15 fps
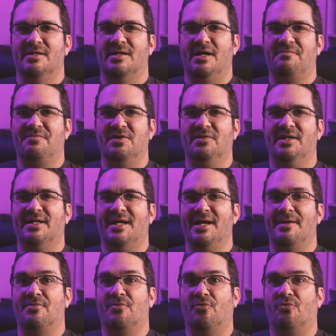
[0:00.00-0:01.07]
I feel like I
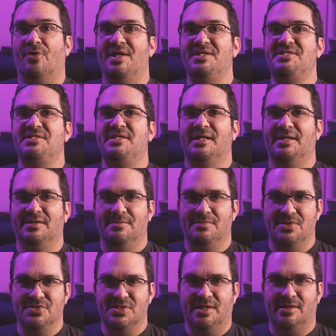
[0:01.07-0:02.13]
am renting the
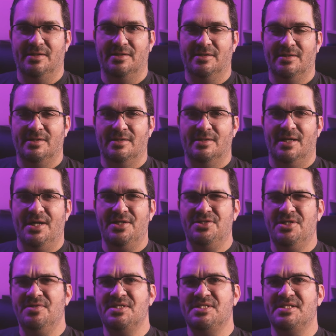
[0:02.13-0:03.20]
music. I
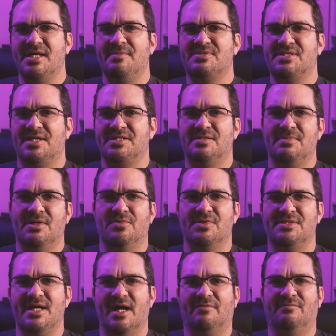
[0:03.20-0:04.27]
share the same sentiment
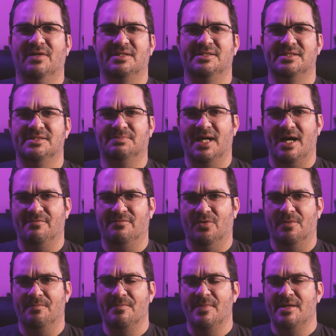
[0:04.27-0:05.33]
with Netflix's
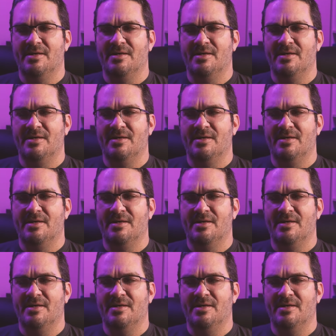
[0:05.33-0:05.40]
platform.